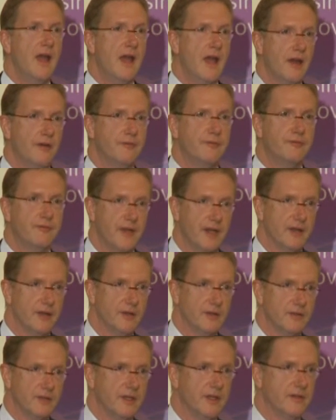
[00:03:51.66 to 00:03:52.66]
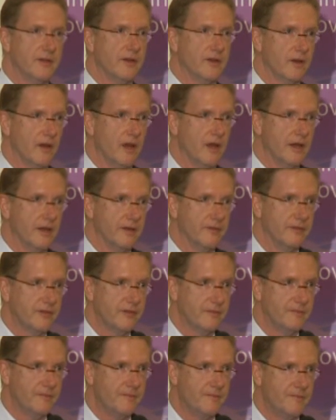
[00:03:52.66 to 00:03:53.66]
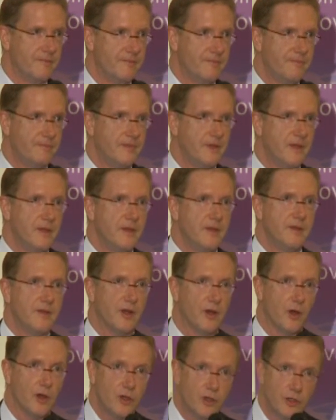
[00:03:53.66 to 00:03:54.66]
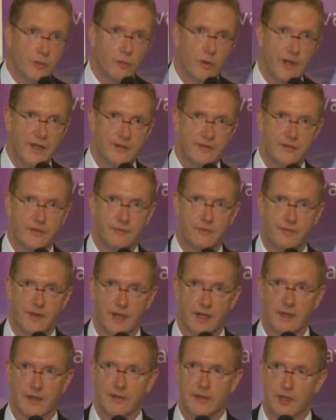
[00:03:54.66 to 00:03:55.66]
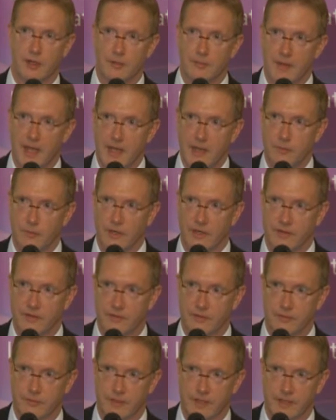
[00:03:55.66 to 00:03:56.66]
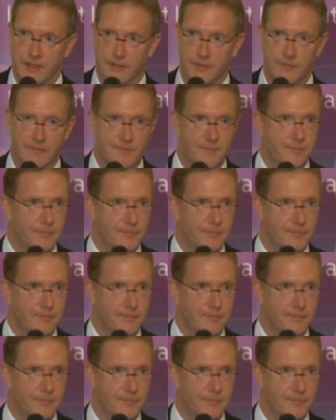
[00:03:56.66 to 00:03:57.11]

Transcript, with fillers: have failed in their lives. There are good ways to fail, and there are bad ways to fail.